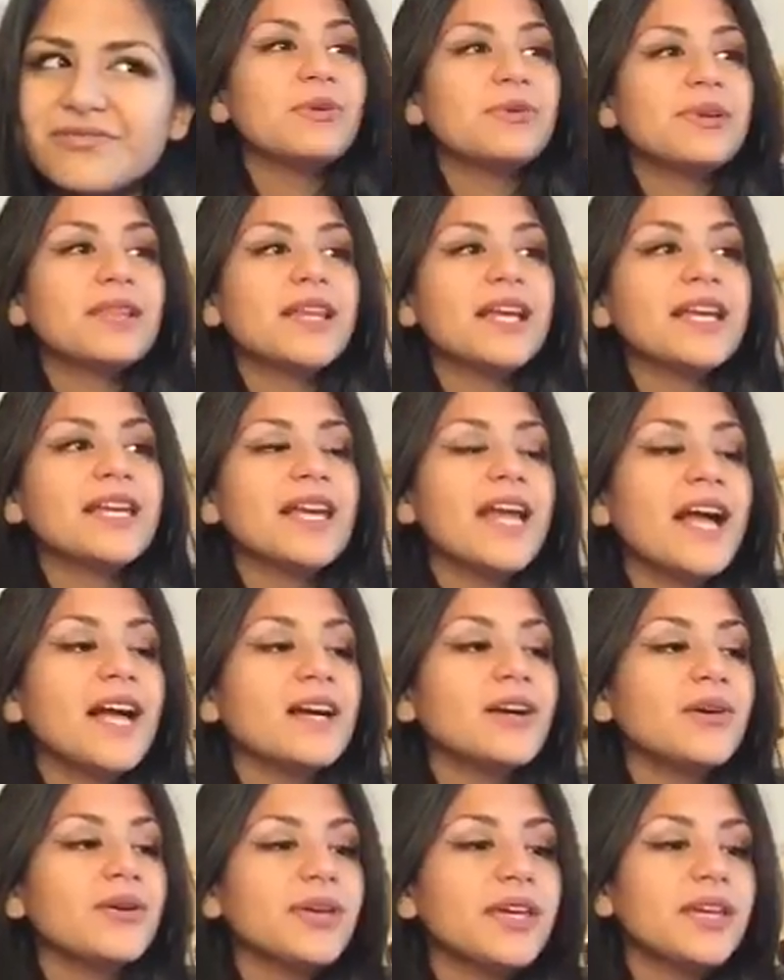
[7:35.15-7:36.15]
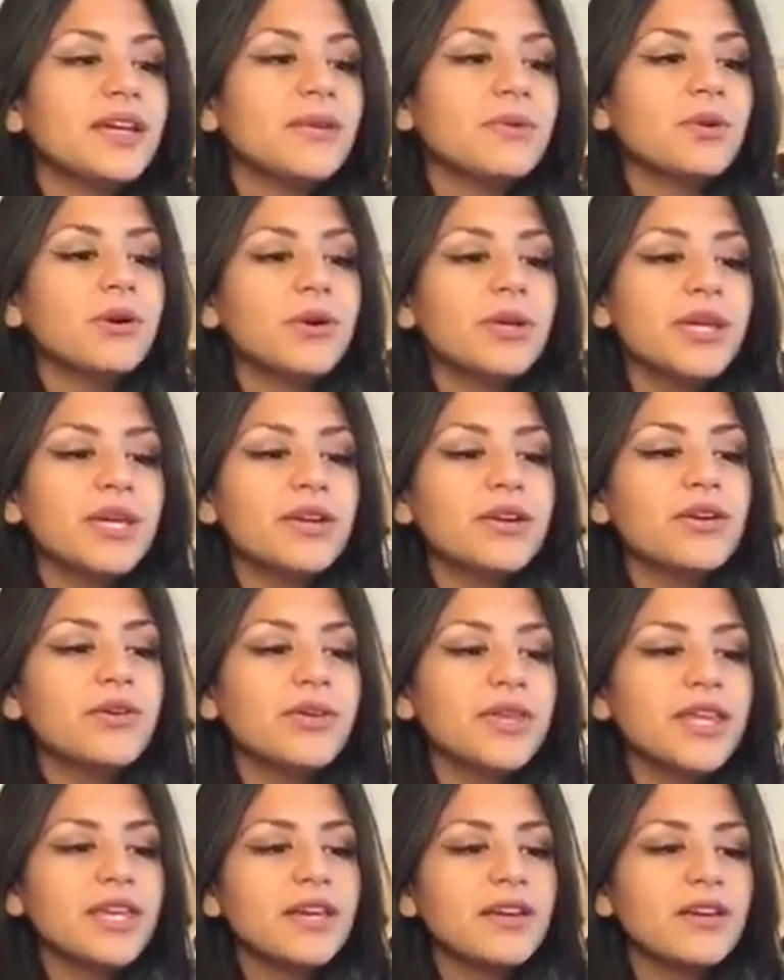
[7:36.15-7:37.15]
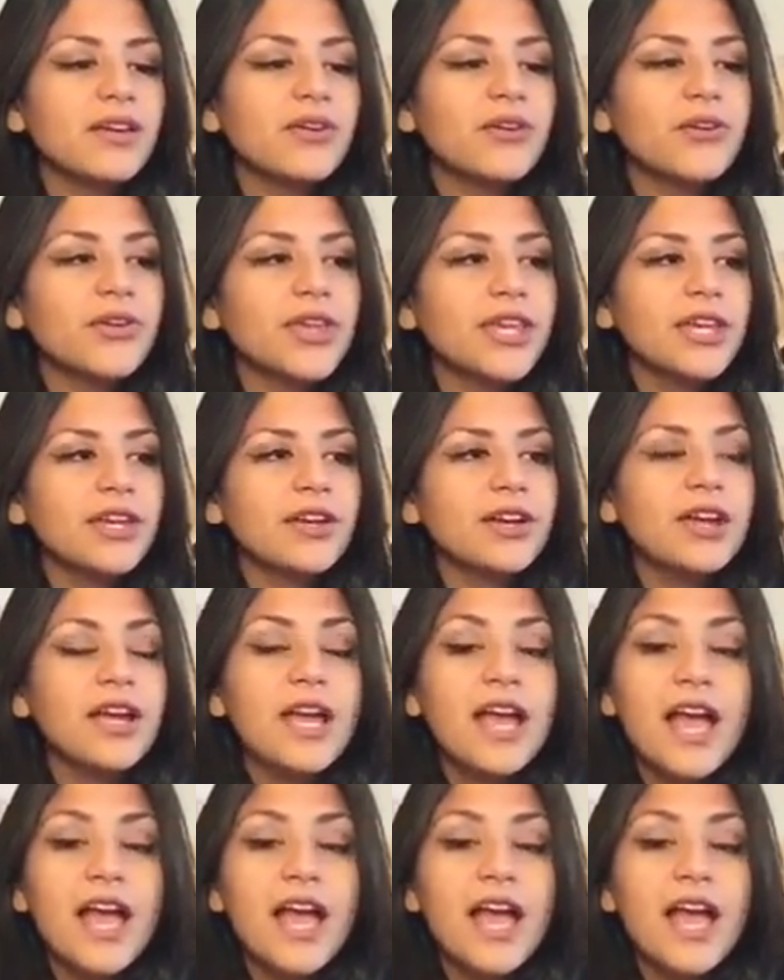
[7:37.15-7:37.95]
We were like, yeah, go here, we'll here, go here, over here,